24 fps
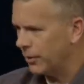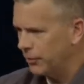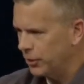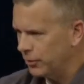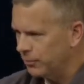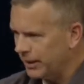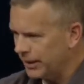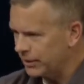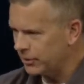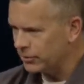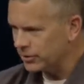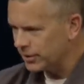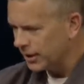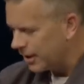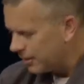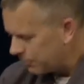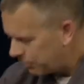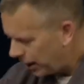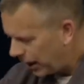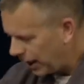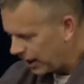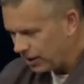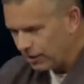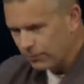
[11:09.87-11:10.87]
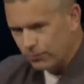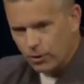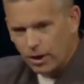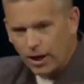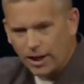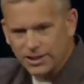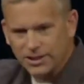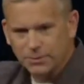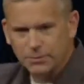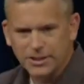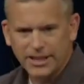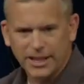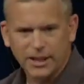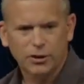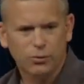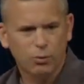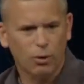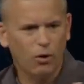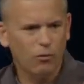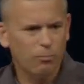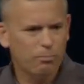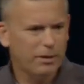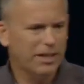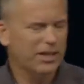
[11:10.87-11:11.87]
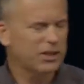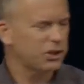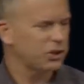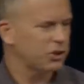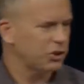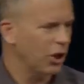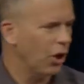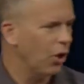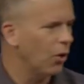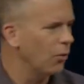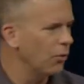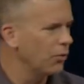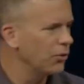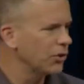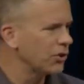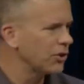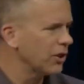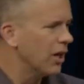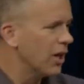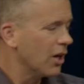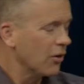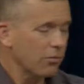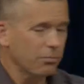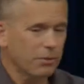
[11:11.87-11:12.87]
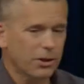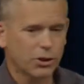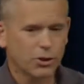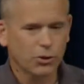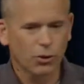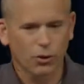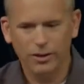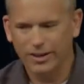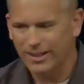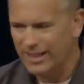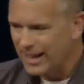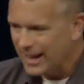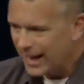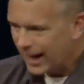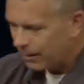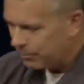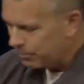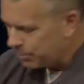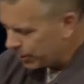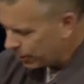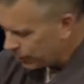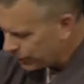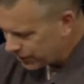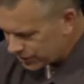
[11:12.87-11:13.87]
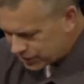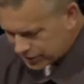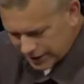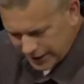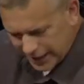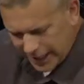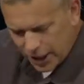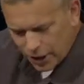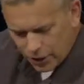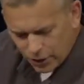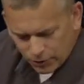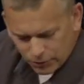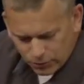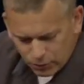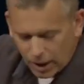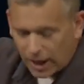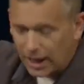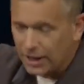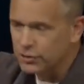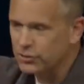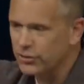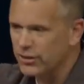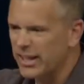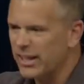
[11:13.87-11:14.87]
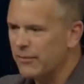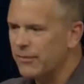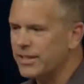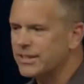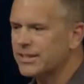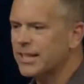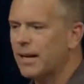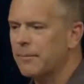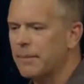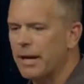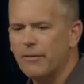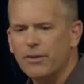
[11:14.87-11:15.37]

When you make those pile of rocks, they would take 12 big stones from the Jordan and build this cairn of rocks so that every time,